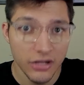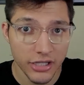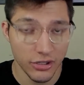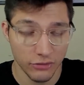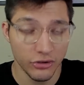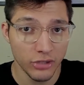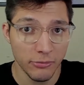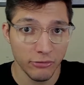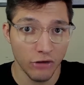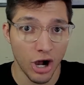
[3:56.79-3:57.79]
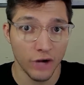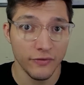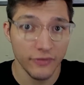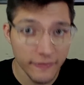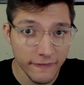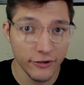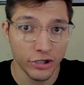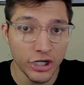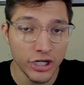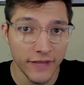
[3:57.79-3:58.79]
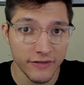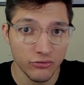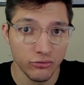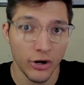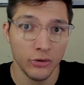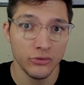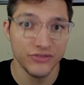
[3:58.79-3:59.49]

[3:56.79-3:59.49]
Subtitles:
Don't get me wrong. They're good on these rogues.